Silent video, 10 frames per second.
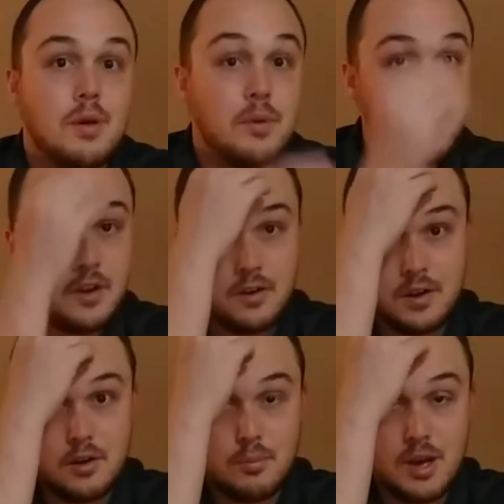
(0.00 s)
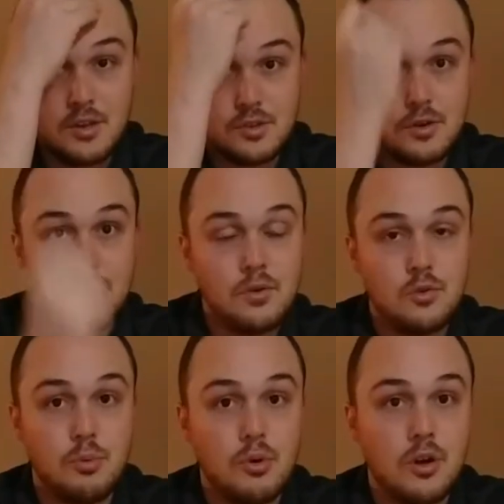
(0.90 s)
maybe Tierney or Pageau,
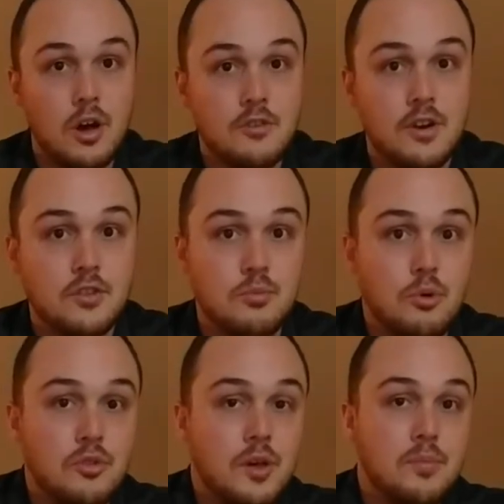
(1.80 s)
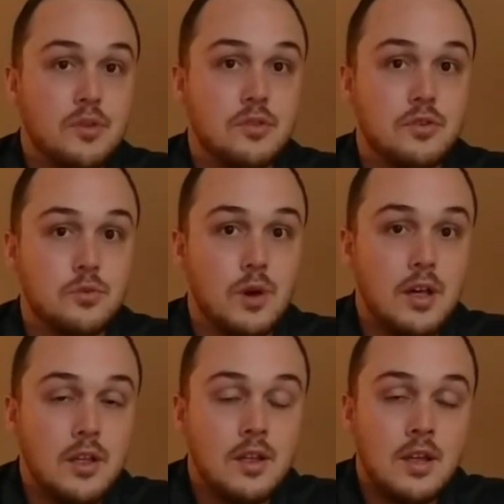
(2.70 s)
whose contracts are both up this year as
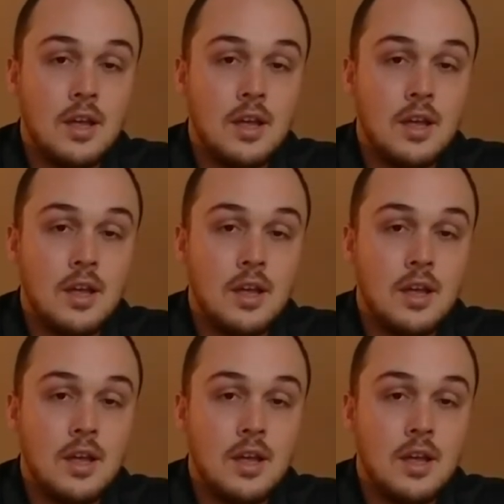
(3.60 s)
well.